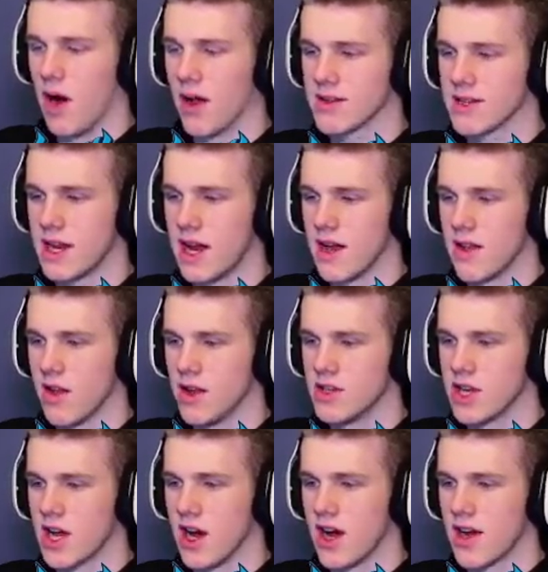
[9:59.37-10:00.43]
Wow, today I learned
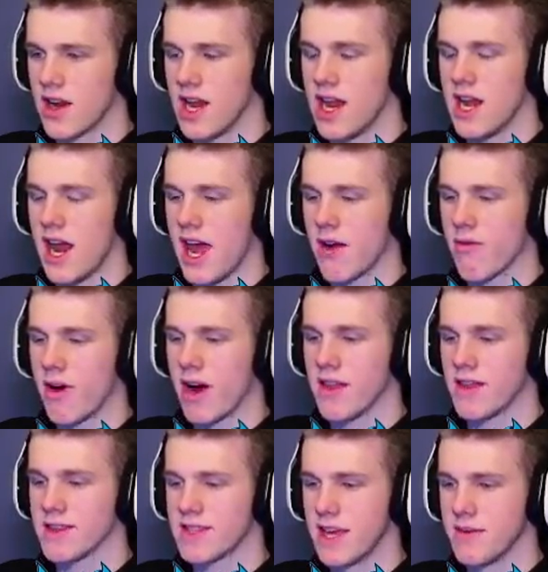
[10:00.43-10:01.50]
you can't eat and ride
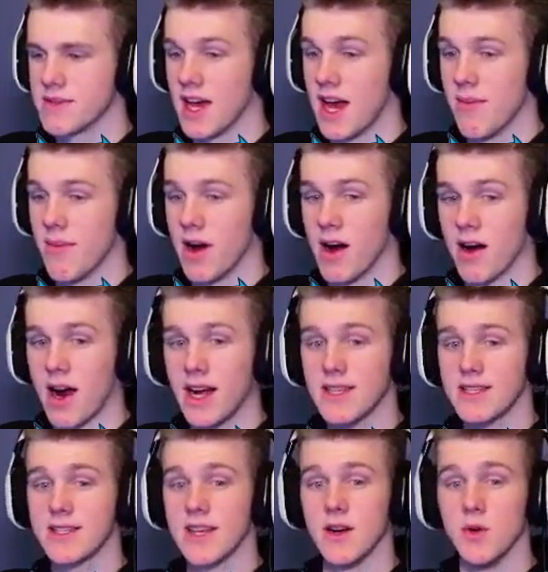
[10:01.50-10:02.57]
at the same time. Alrighty,
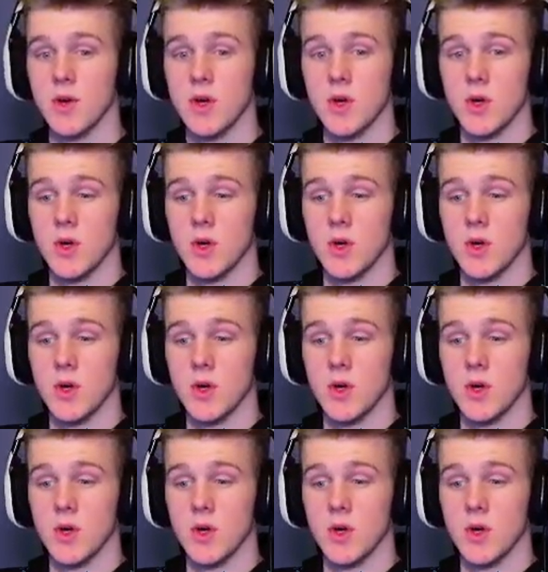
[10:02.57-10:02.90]
so